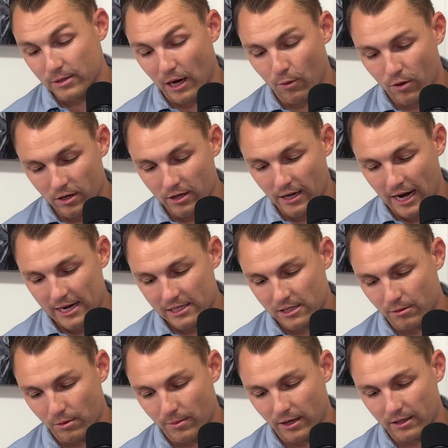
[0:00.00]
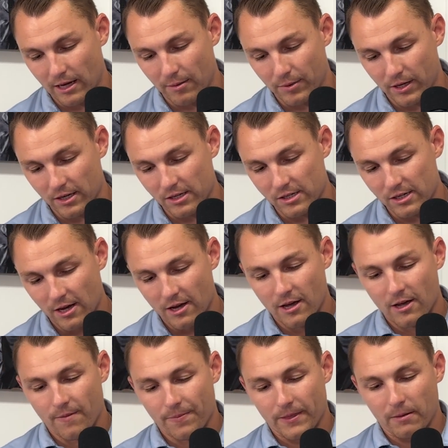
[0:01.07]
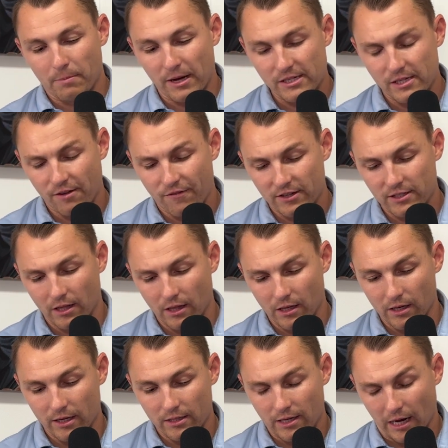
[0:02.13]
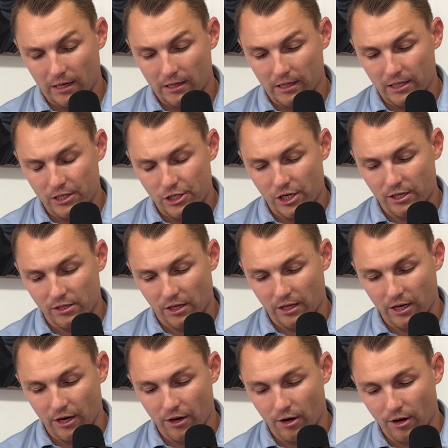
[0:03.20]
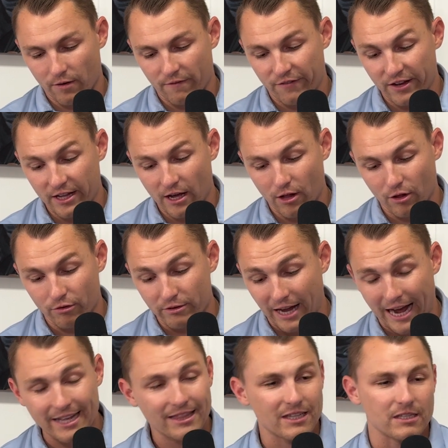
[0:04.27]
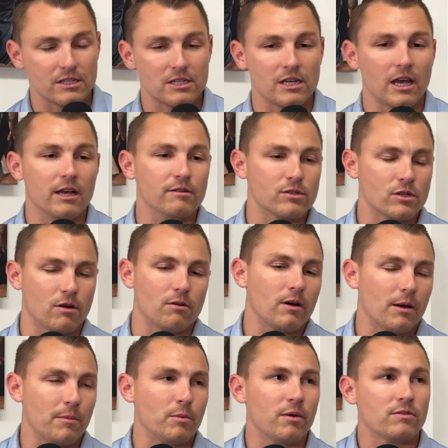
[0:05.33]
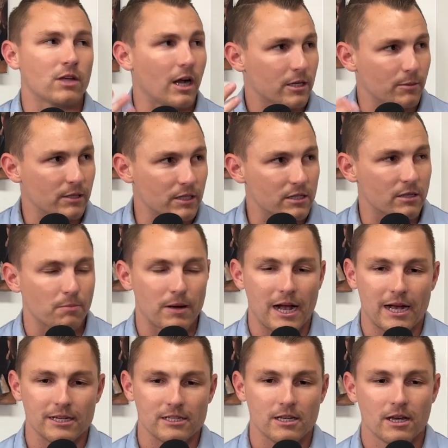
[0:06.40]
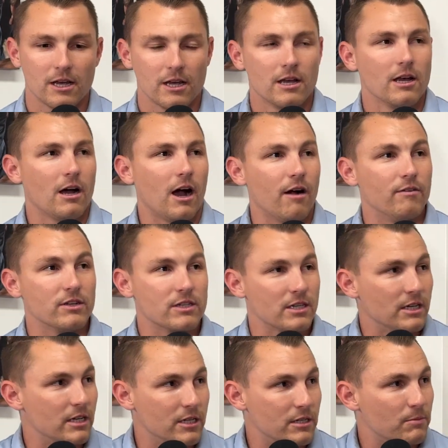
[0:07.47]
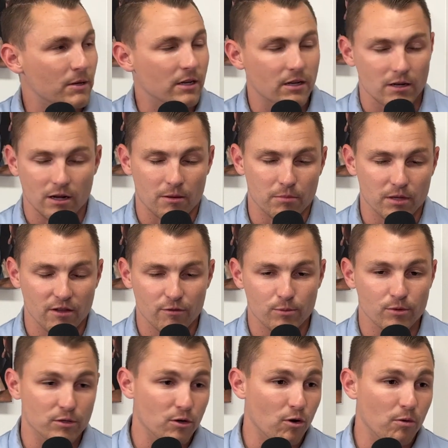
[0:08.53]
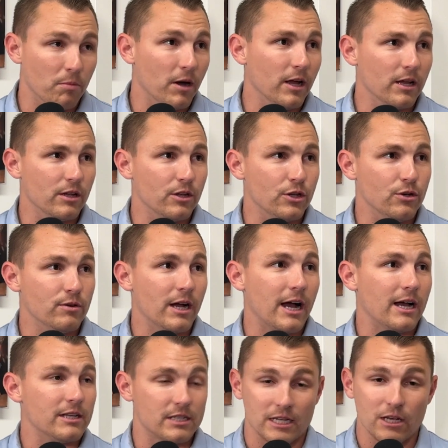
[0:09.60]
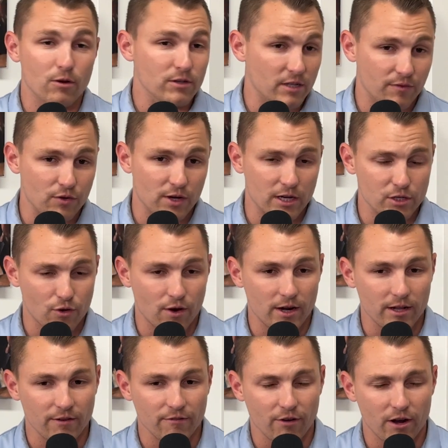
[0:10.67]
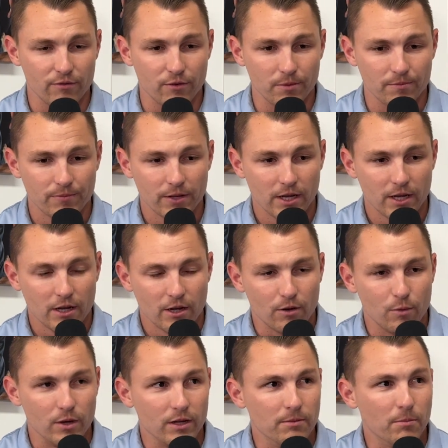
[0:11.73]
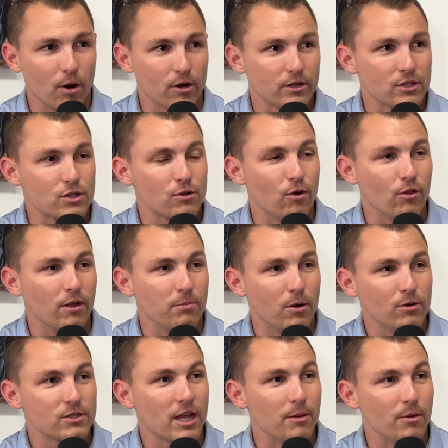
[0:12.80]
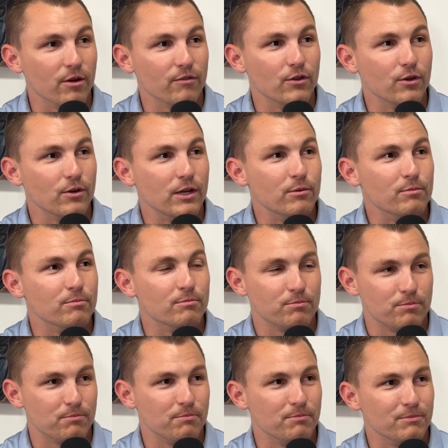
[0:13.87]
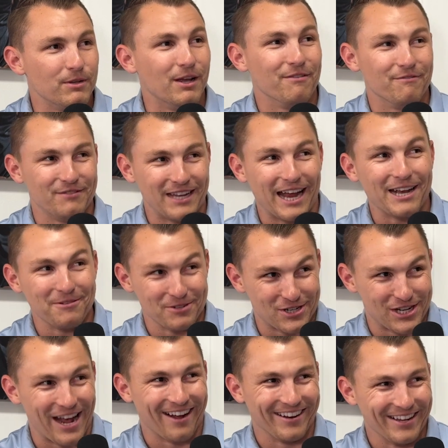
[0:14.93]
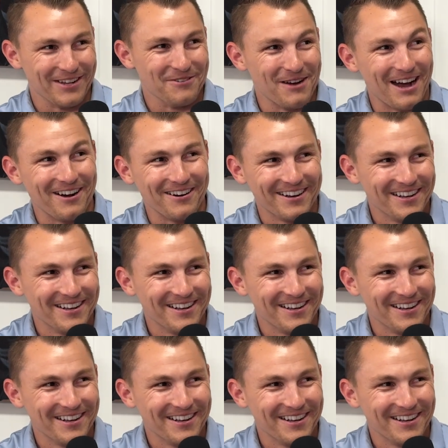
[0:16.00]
I wanted to ask him about that because best defense in the league, 10 clean sheets on the year. Vidiello 9th in saves. So I mean, we've talked about this in the past. Obviously, he's been unbelievable in goal. But you guys, and he always gives you guys credit in front of him. When Mark stole the postgame interview, Danny was shouting you out.